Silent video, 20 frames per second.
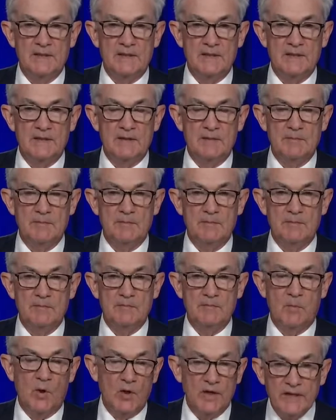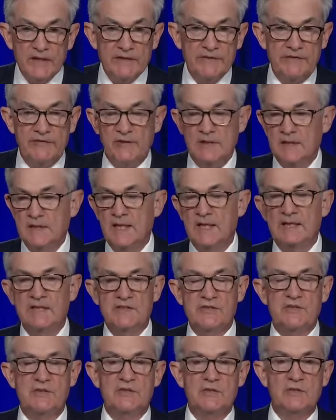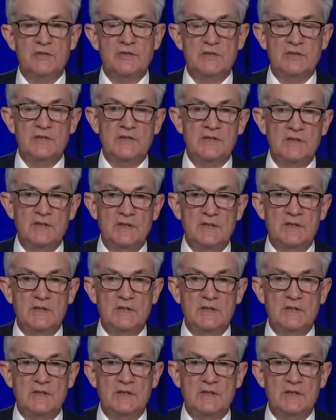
uh, markets and, and institutions.